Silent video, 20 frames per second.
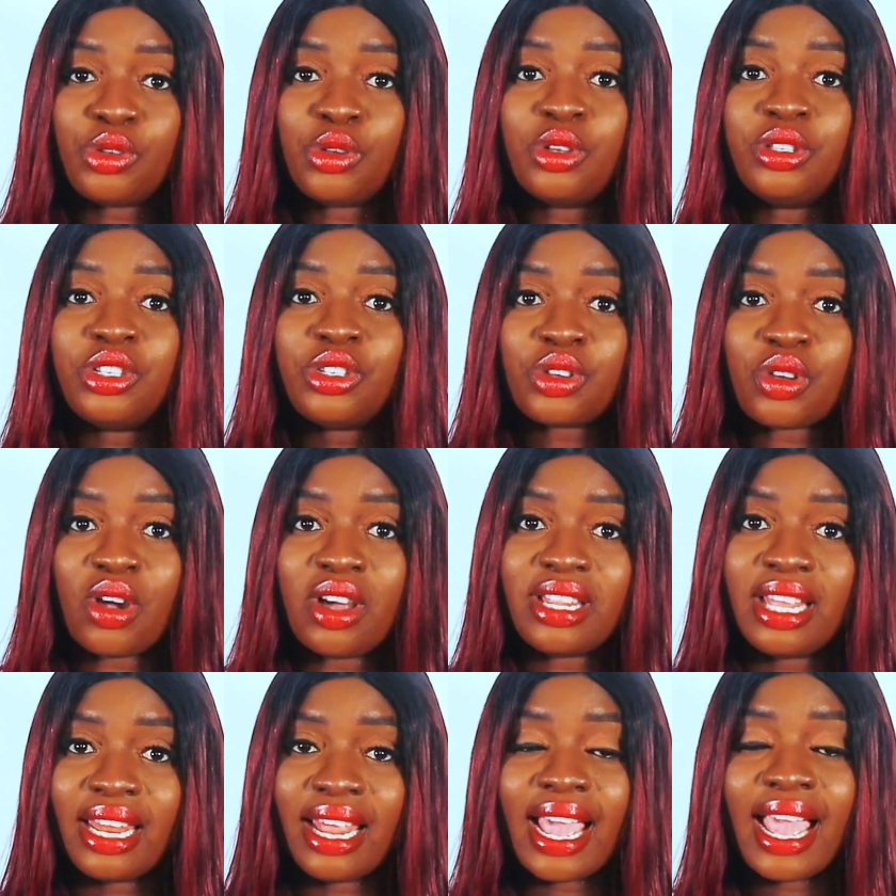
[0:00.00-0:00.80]
So the
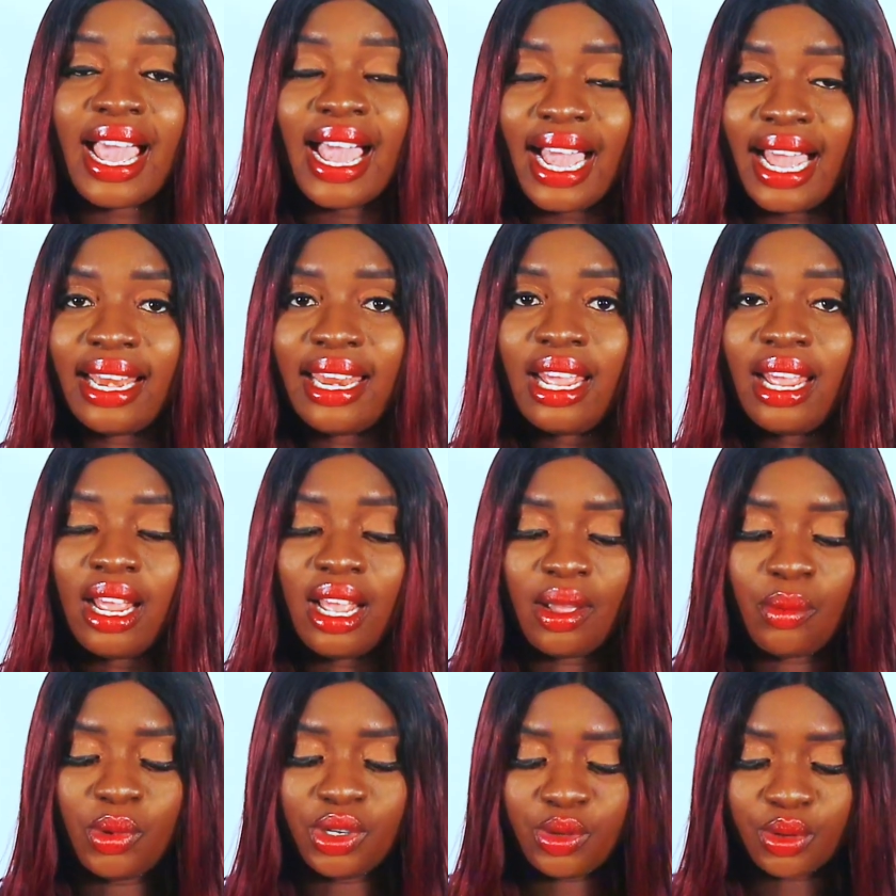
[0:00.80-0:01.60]
score that I had,
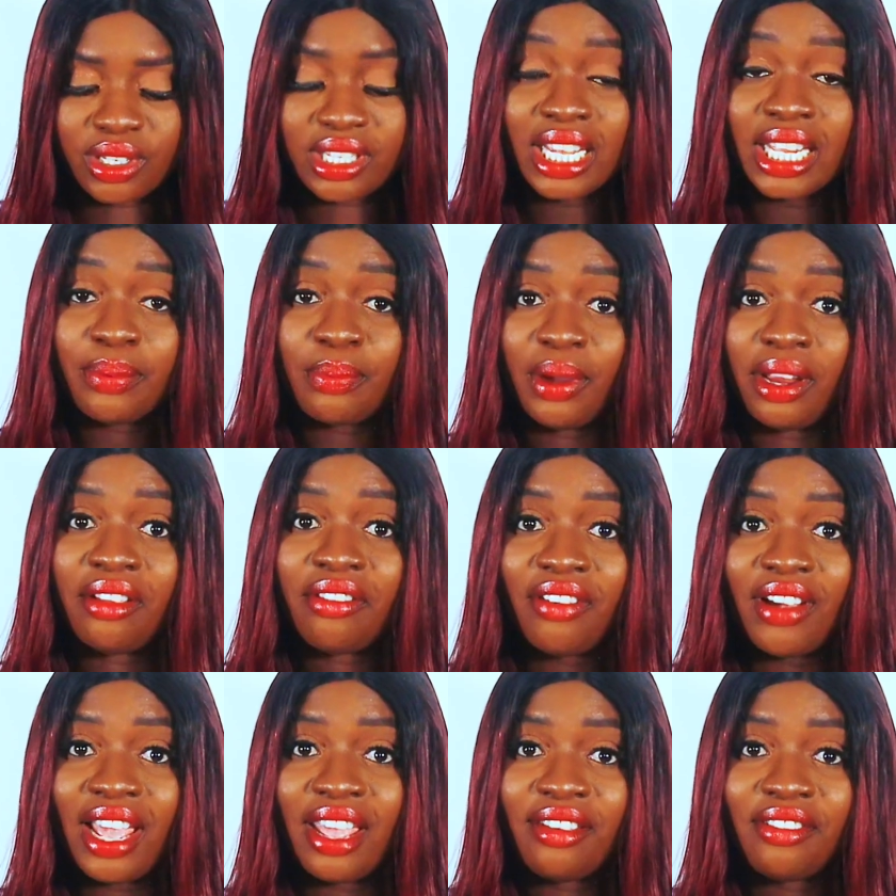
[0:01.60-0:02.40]
which was
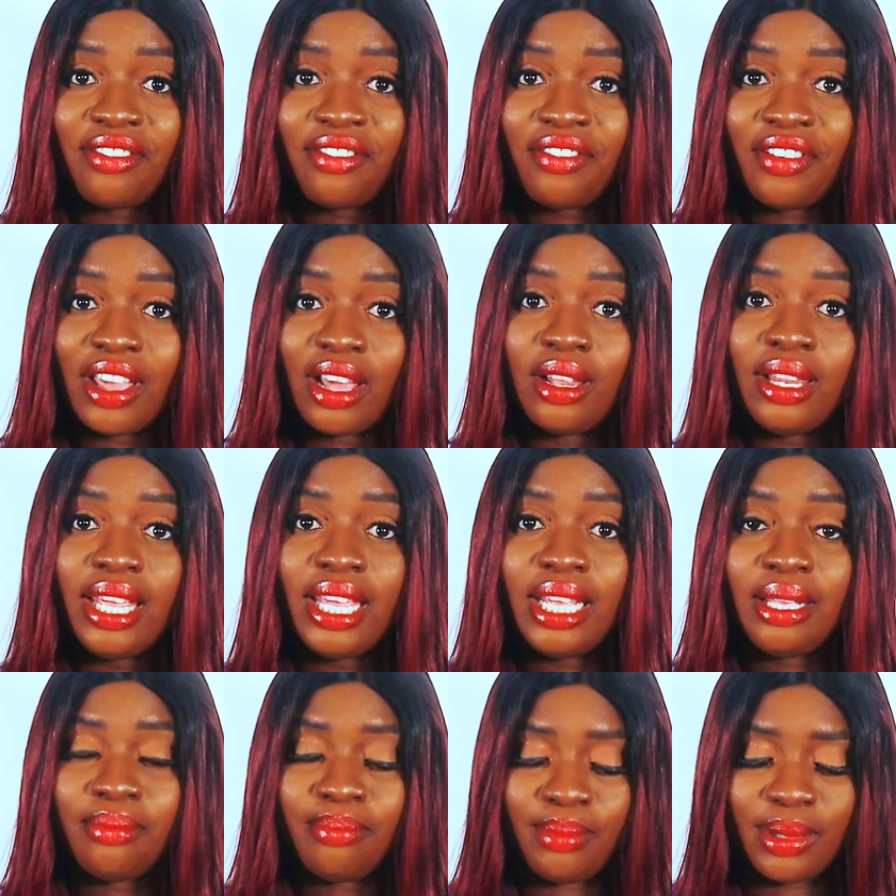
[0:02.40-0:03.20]
8.5,
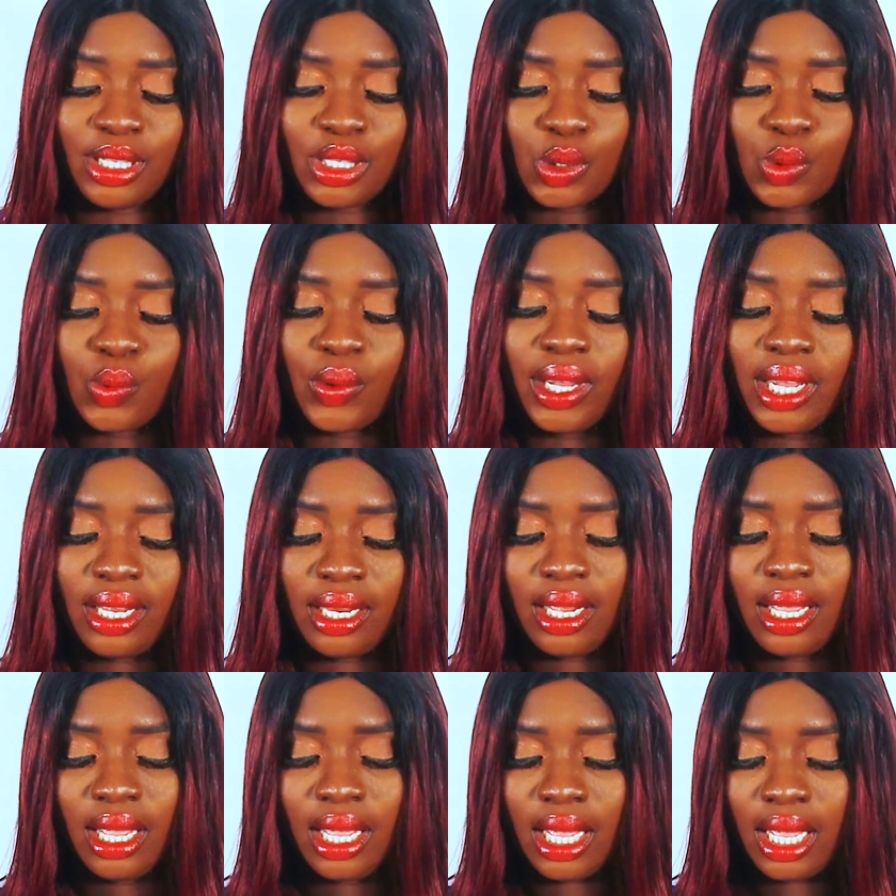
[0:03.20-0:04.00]
fell in
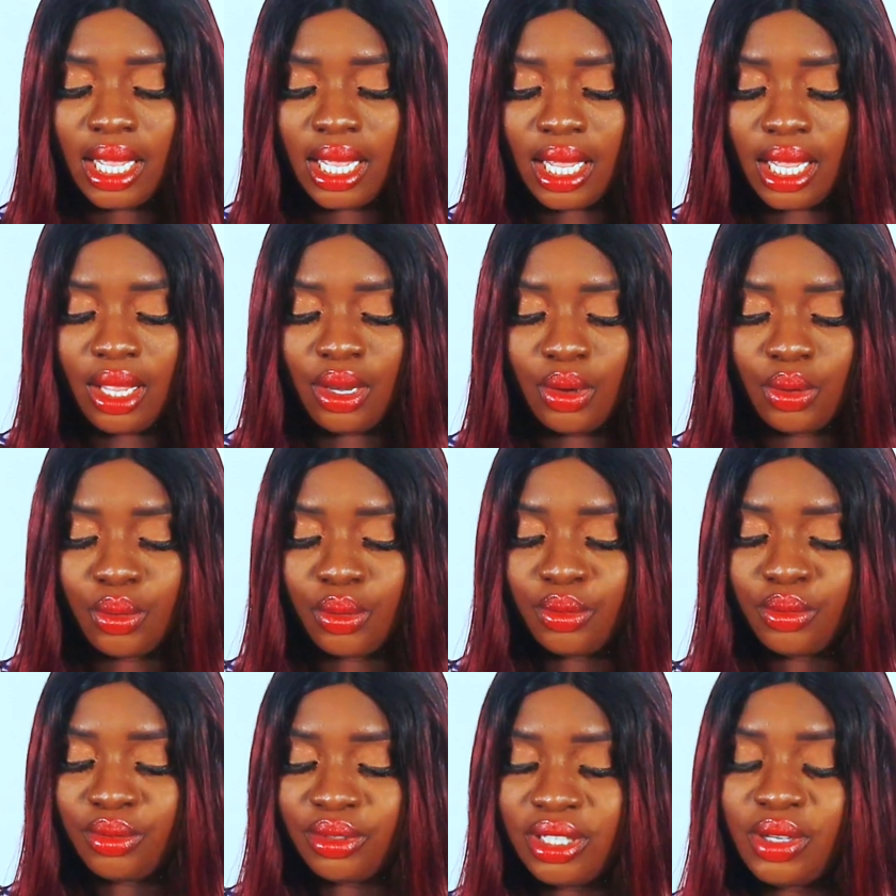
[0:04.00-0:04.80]
between, the
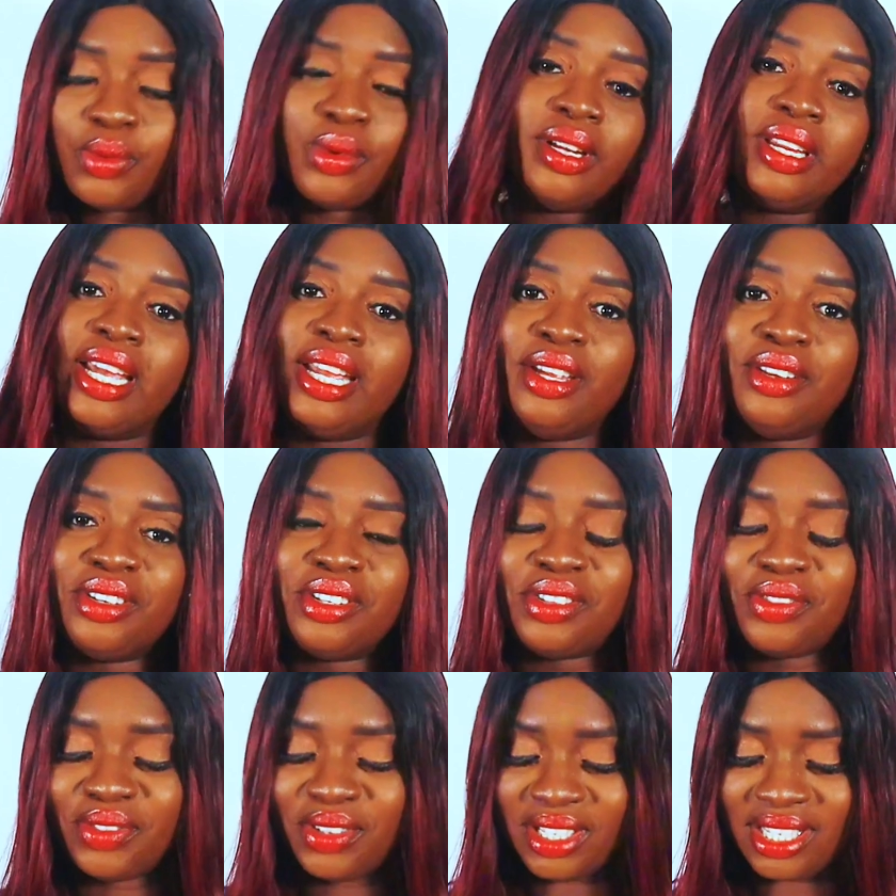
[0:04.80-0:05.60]
one I
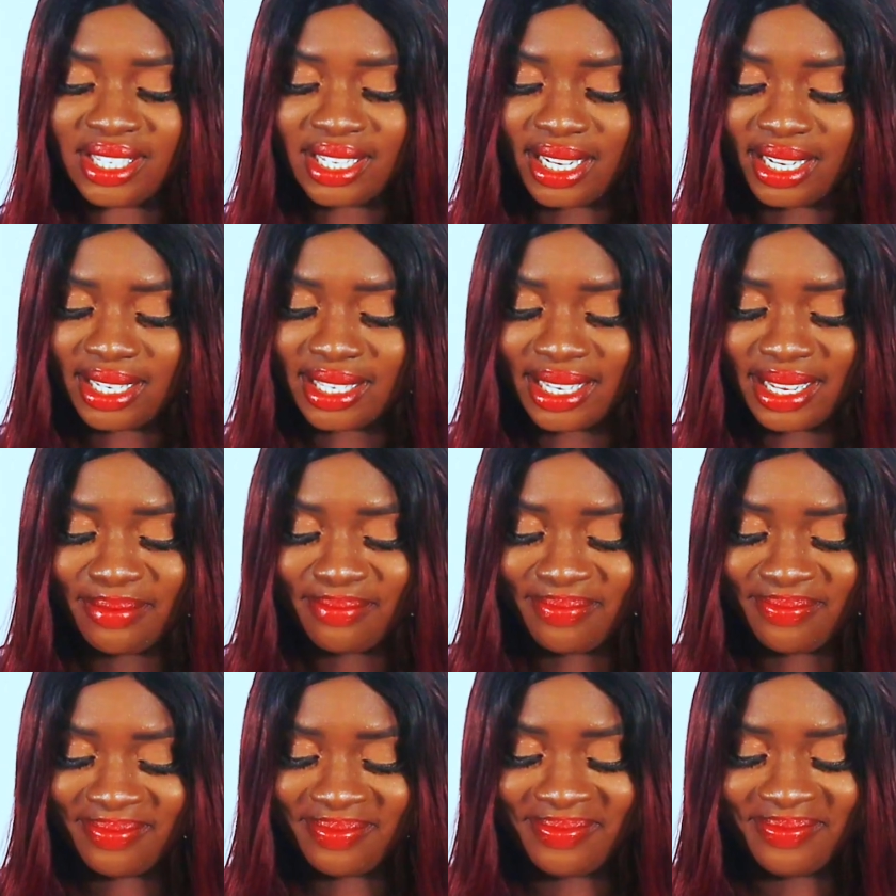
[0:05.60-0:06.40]
used for this
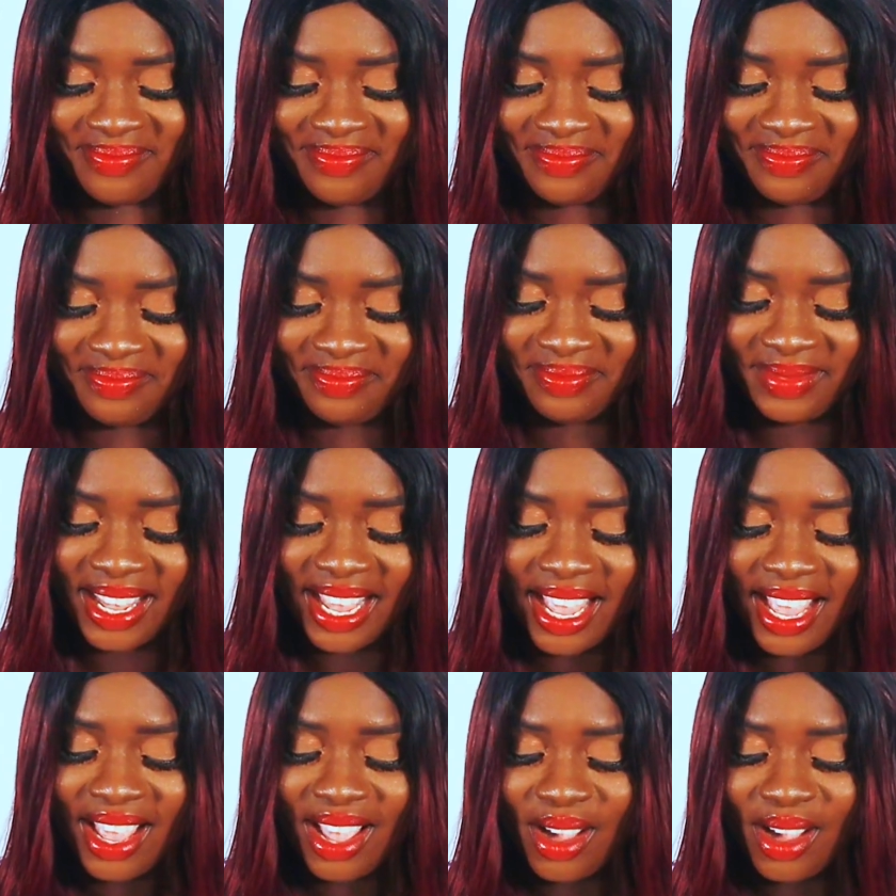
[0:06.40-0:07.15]
exam.